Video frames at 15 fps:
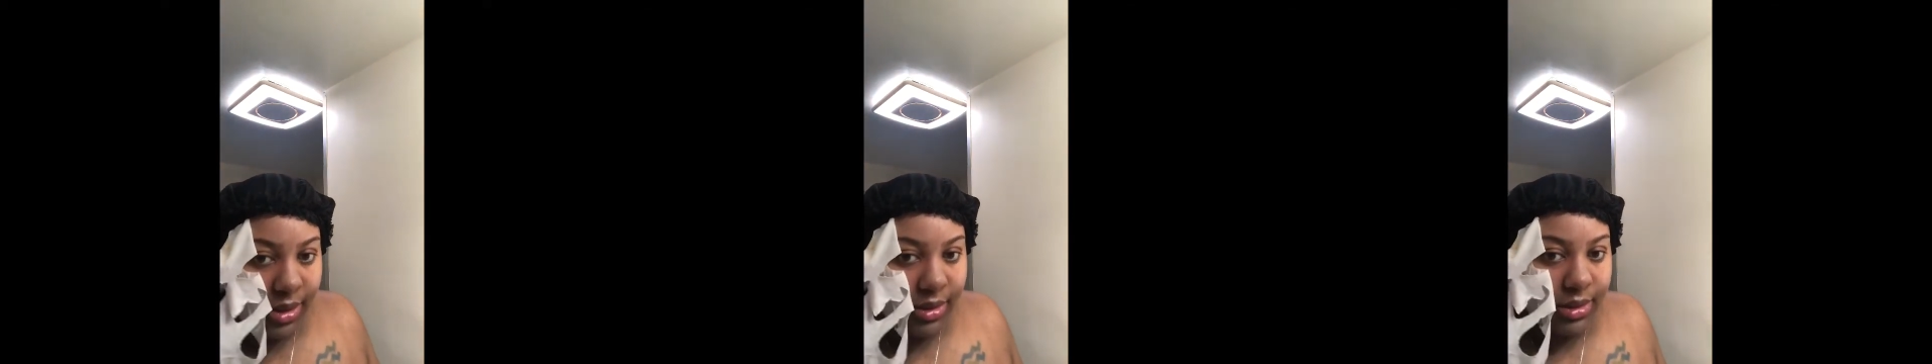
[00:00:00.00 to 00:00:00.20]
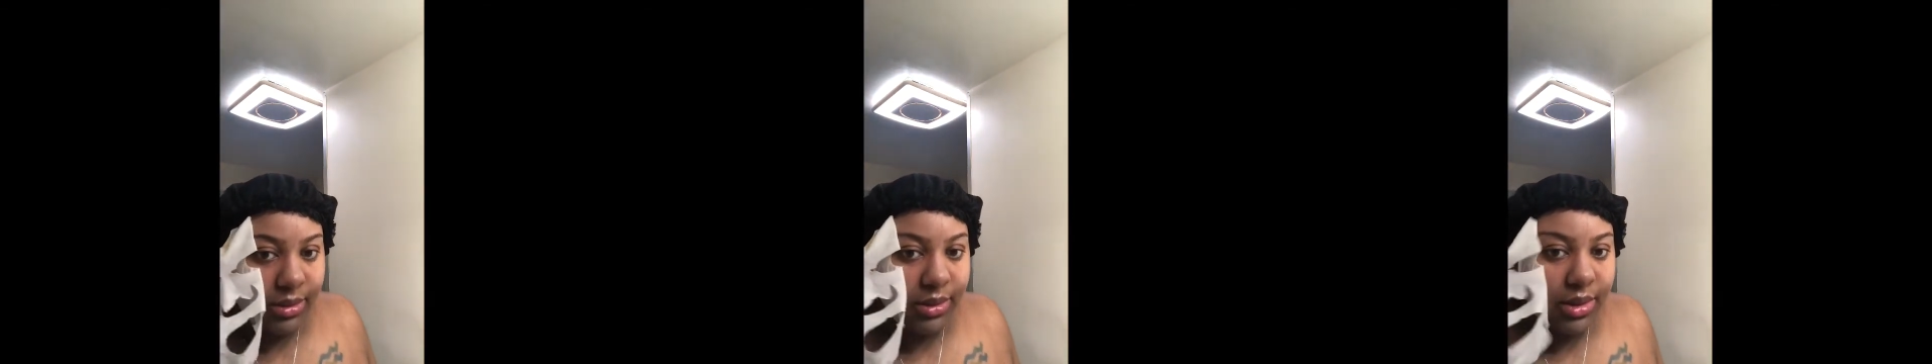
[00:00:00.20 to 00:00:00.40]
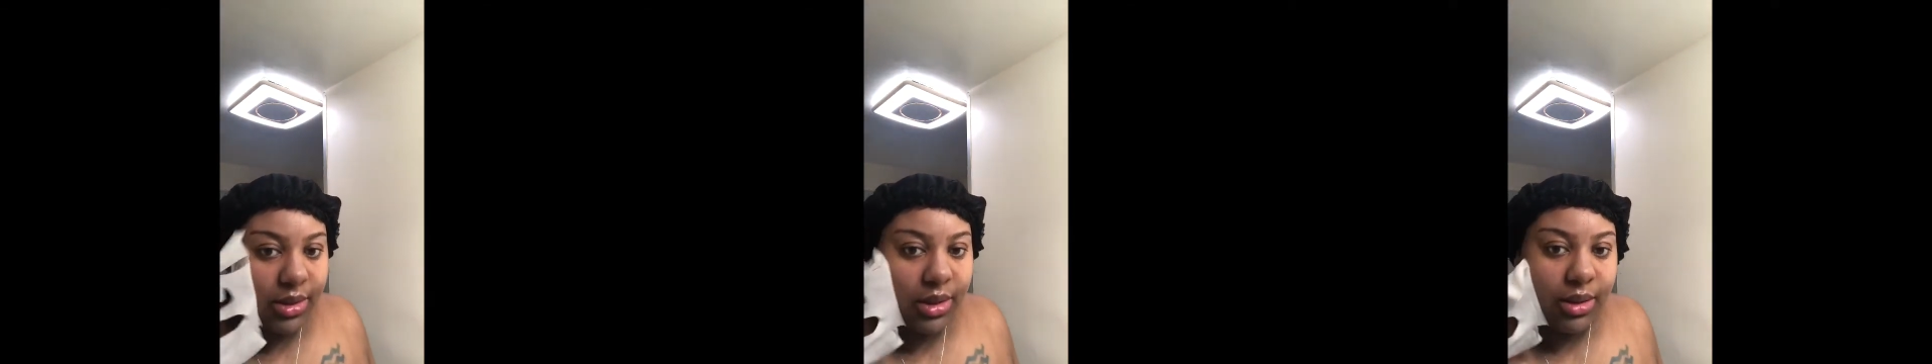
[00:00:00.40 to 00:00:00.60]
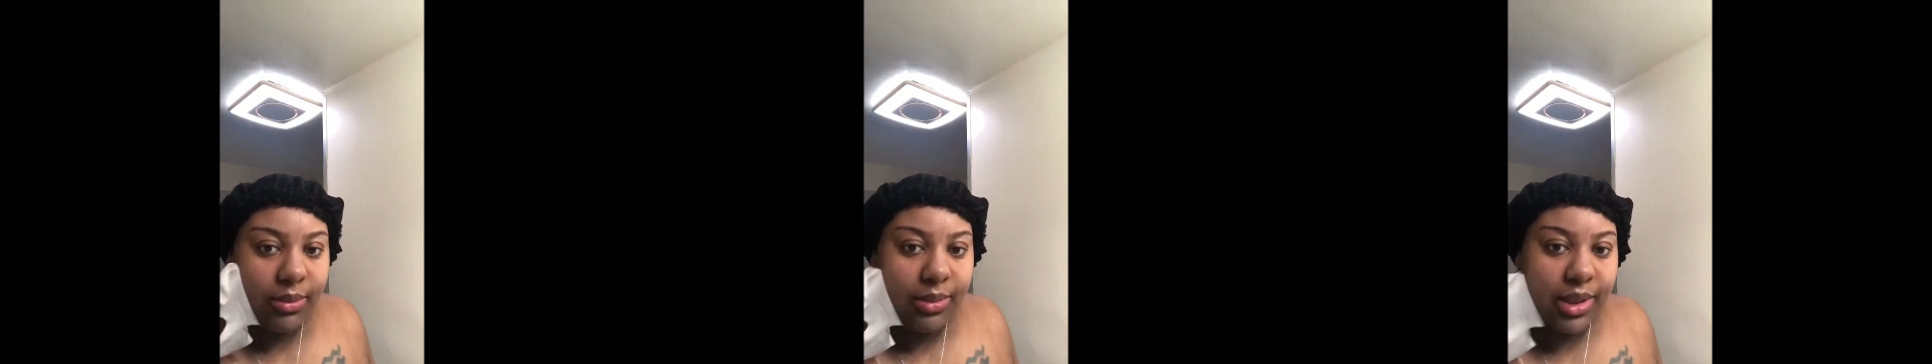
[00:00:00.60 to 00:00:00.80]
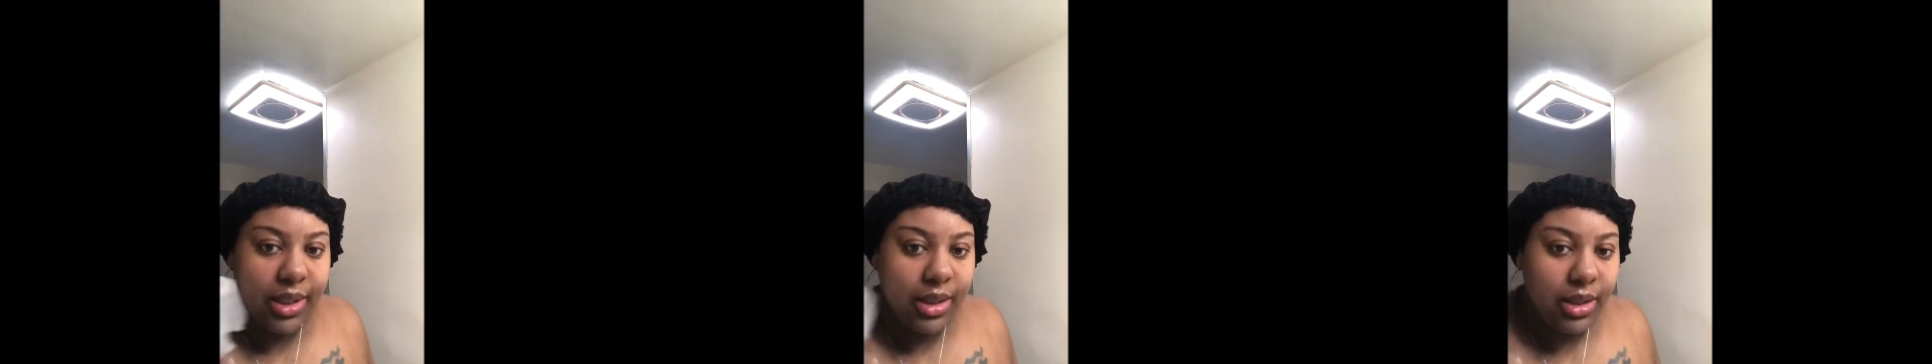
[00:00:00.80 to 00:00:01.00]
So I'm just gonna
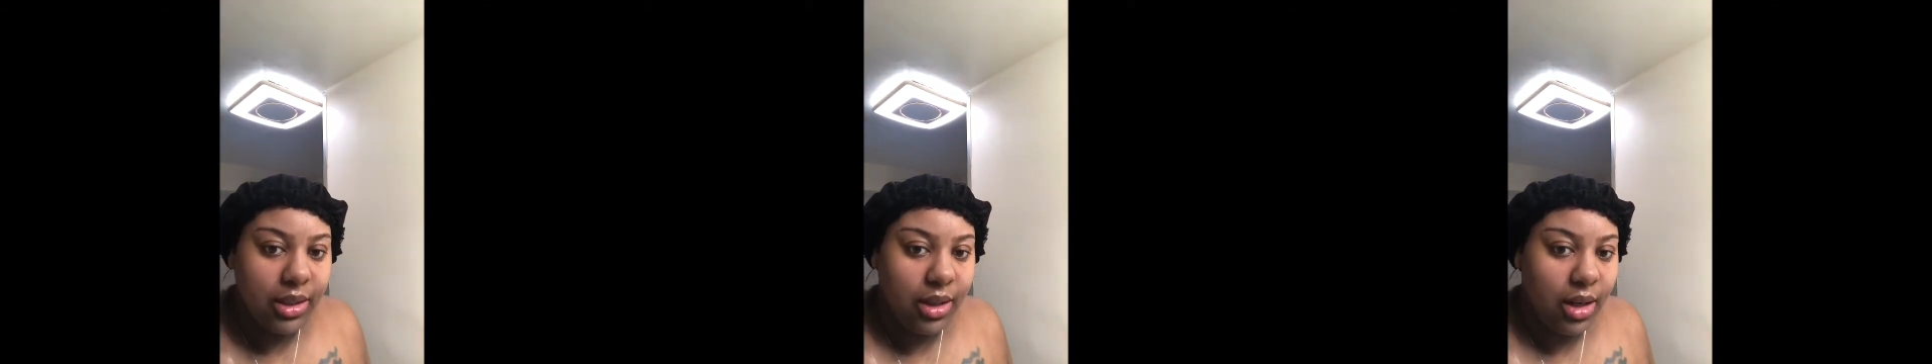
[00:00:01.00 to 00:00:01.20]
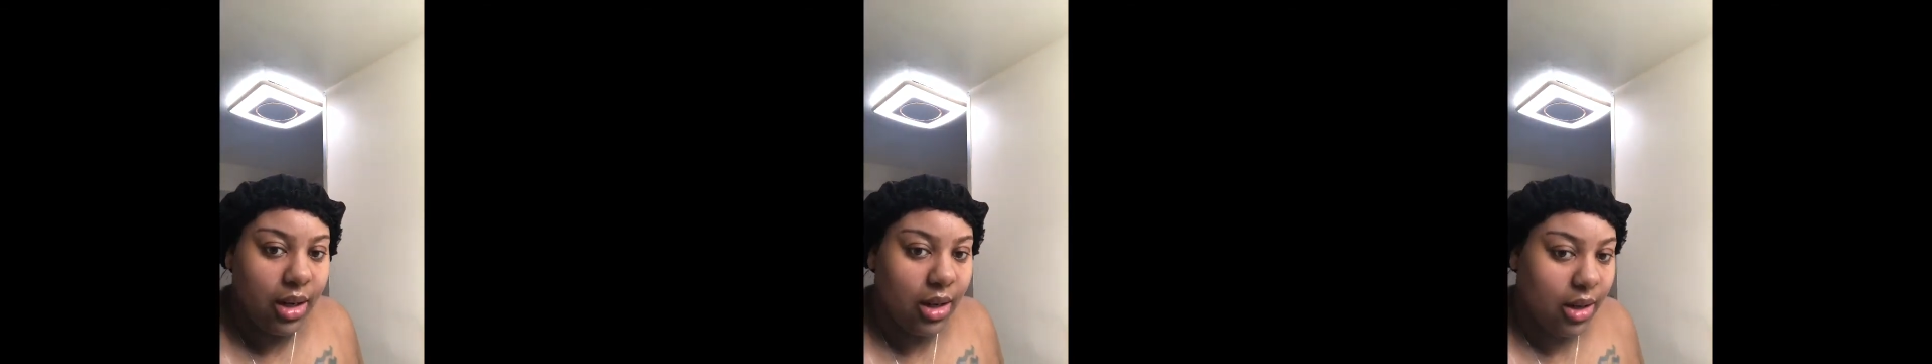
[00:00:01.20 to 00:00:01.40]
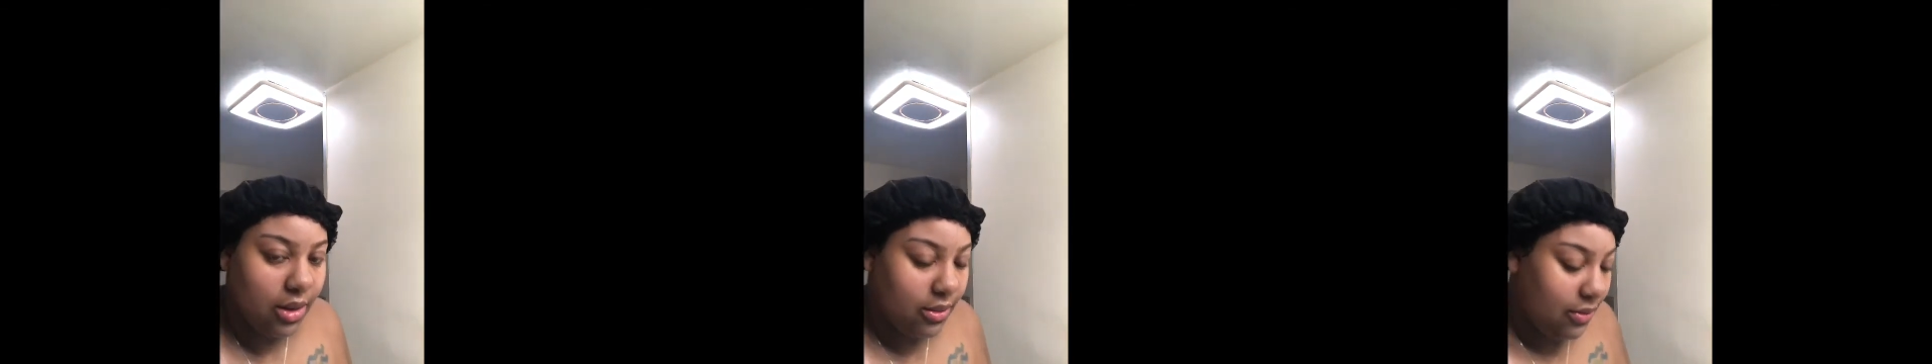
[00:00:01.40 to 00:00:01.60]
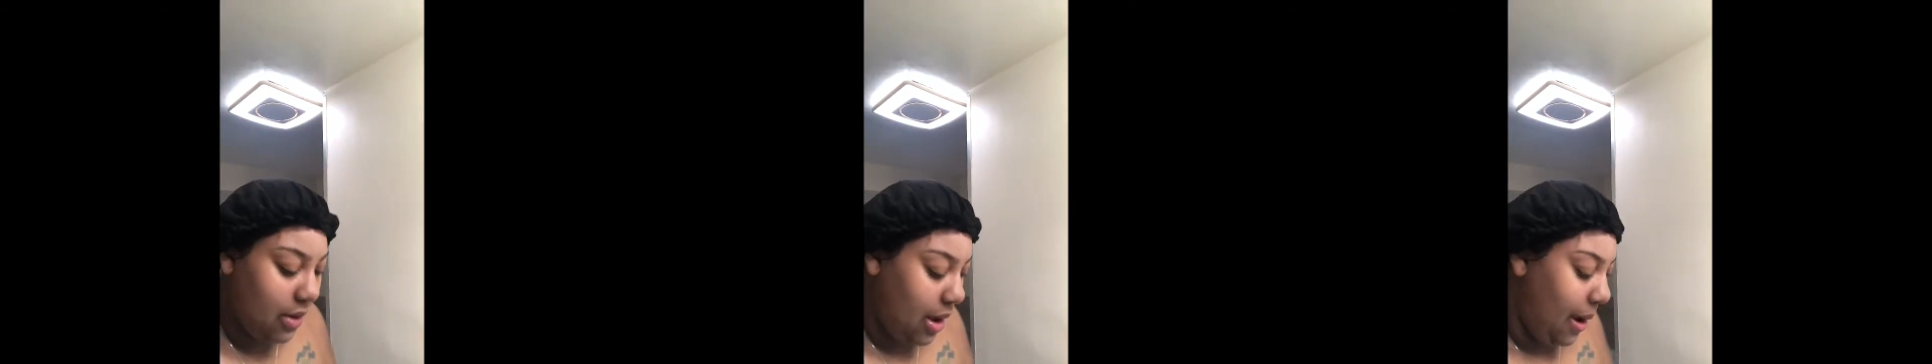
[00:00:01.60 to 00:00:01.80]
peel it off,